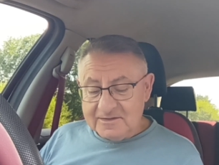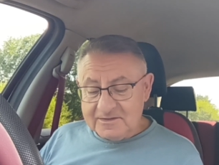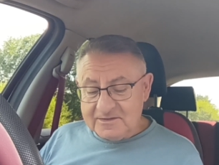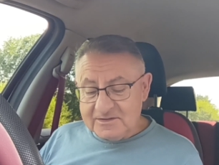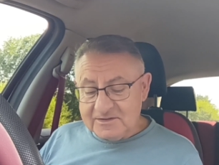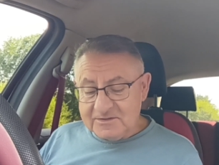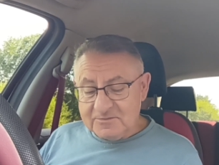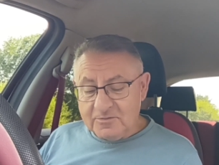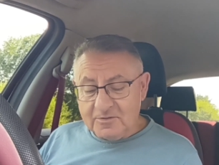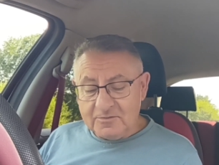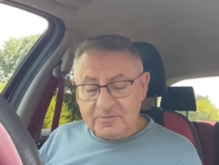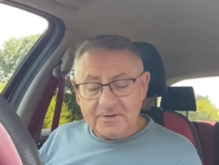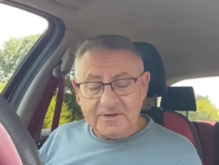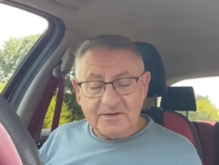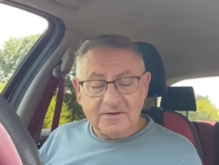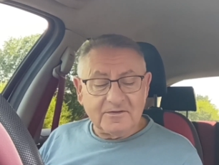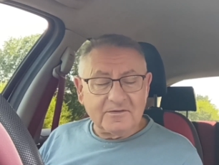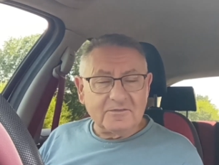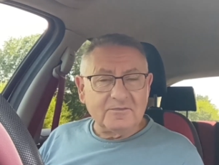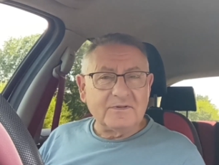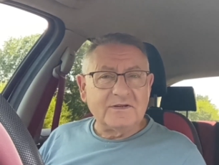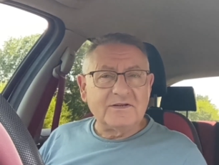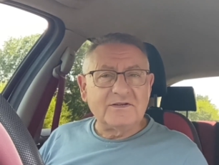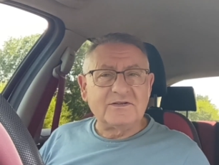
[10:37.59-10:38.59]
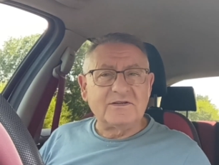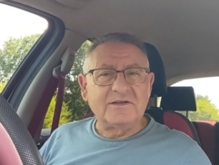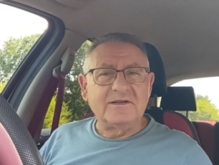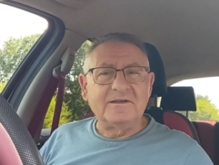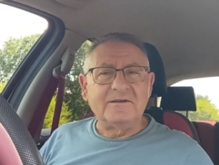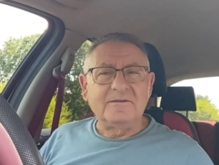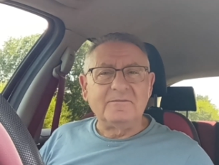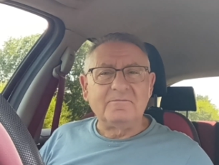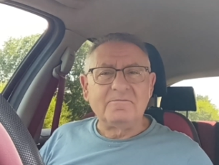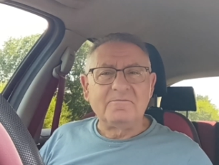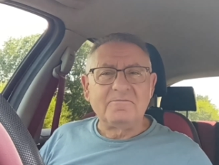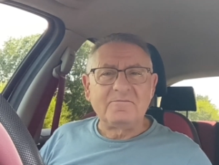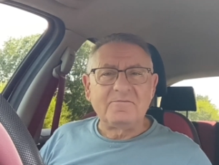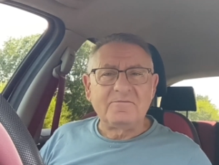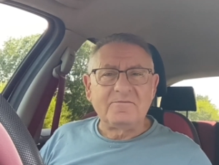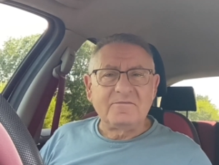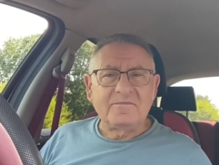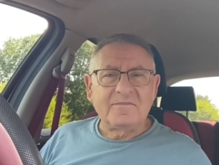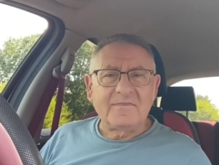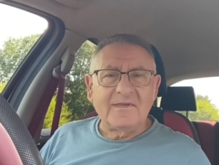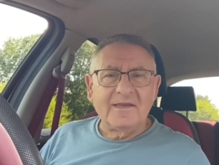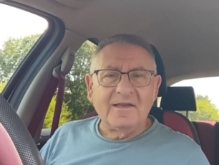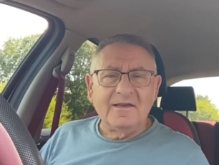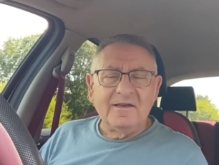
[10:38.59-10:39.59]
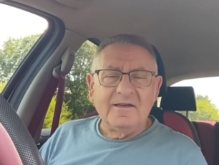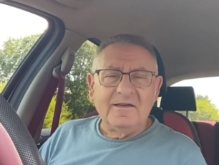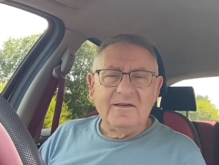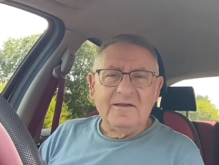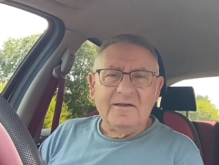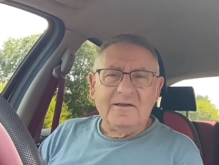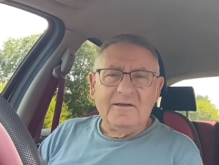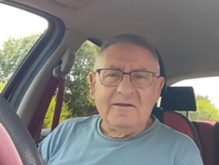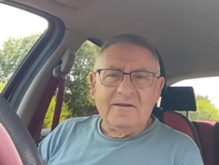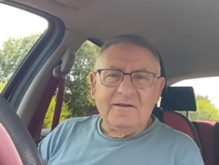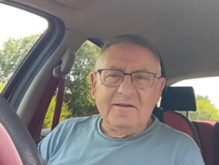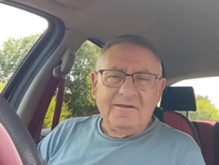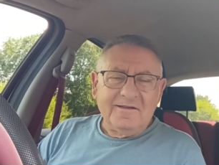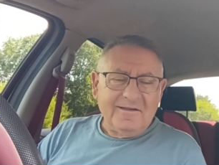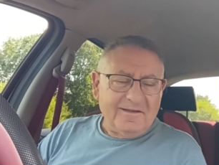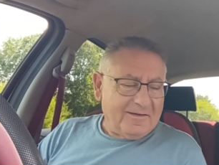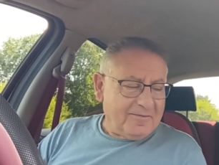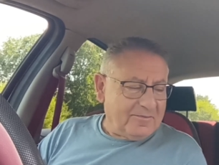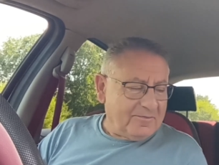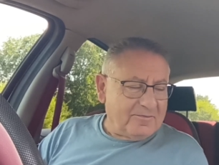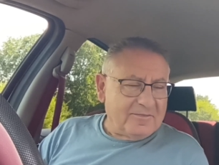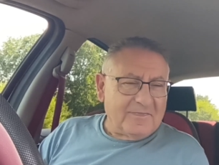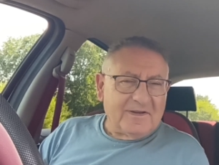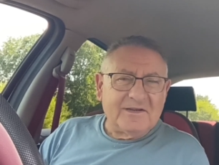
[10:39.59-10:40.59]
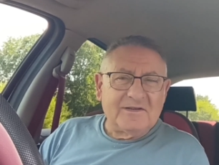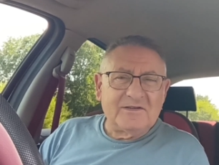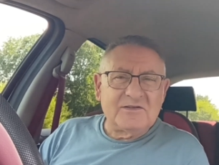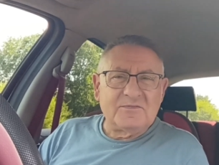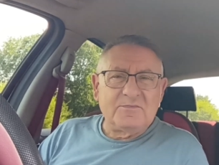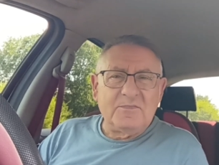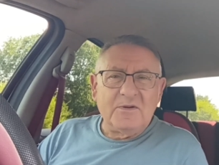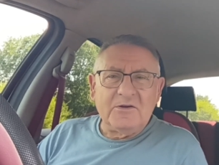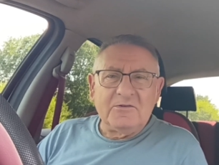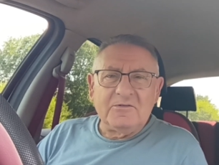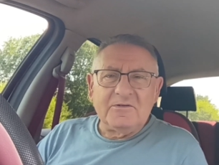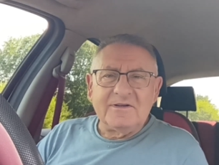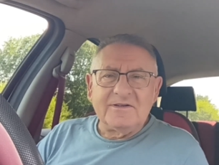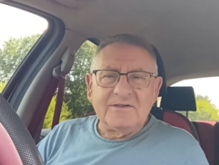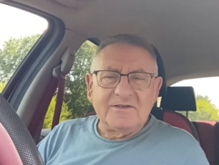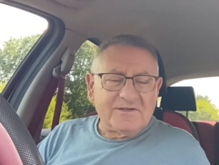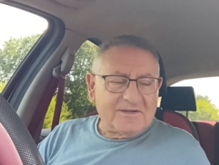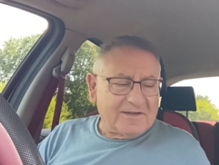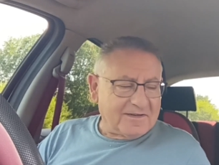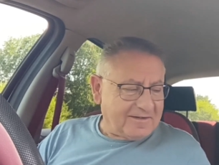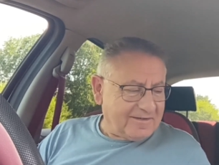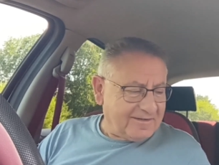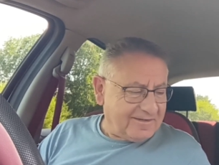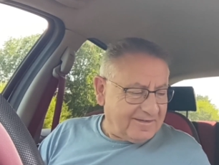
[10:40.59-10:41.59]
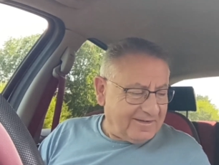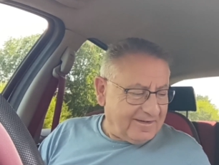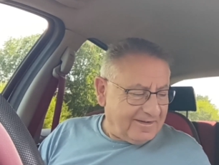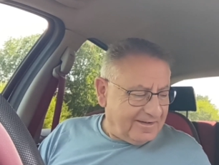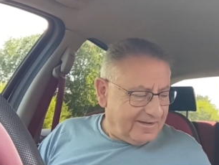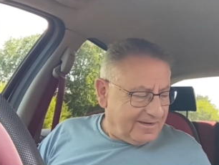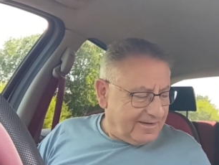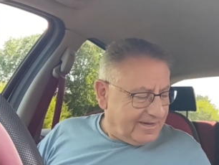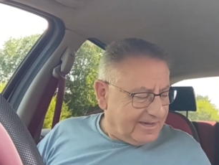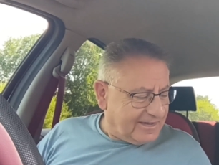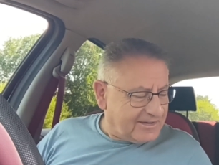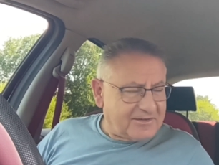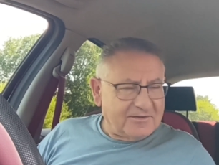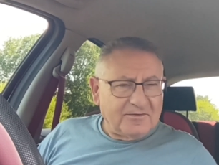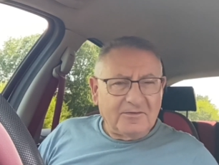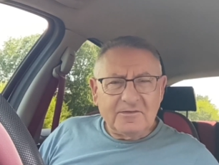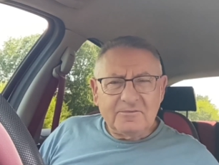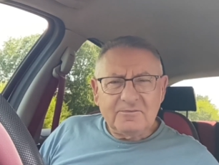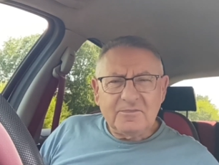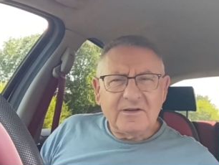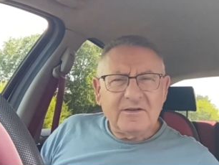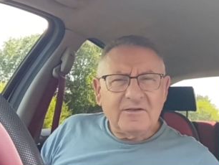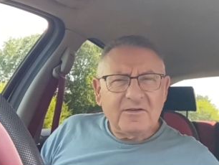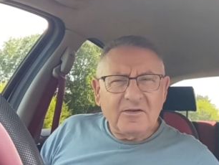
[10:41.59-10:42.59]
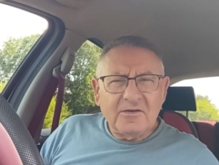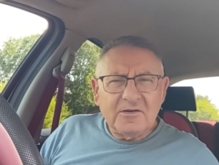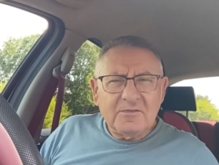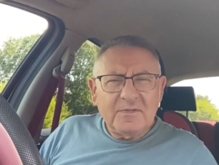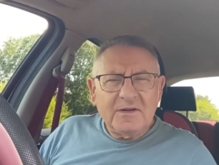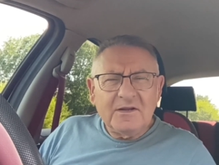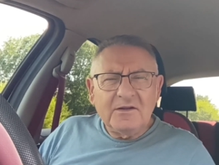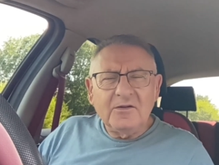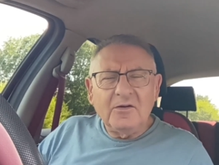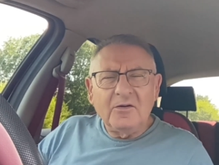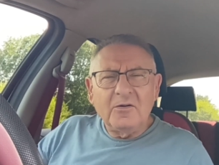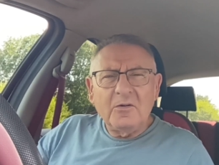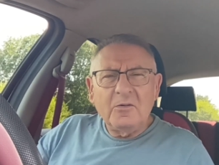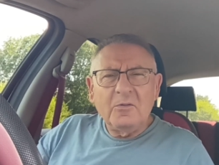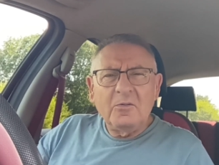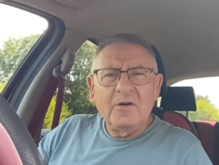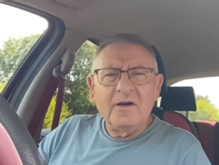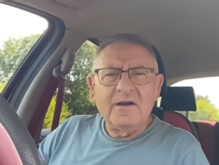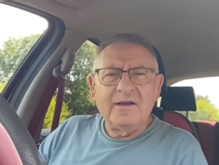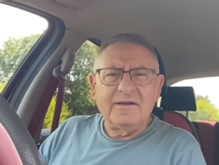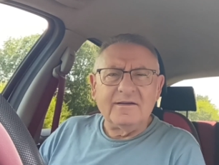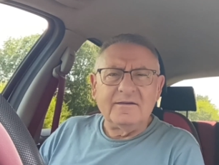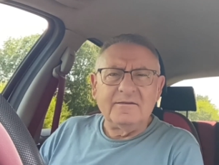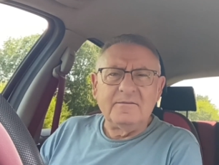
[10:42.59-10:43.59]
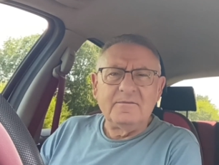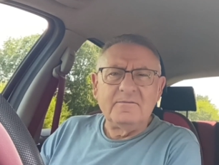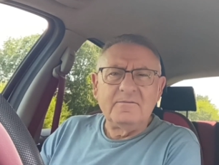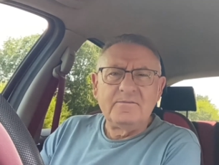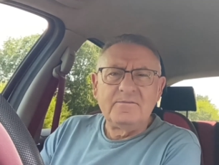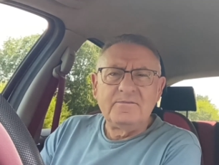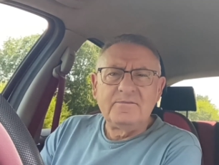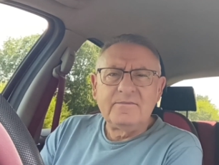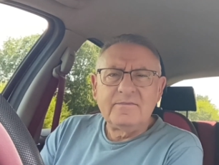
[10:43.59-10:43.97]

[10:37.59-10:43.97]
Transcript: This is what we're going to be seeing and experiencing. It's not going to be long away.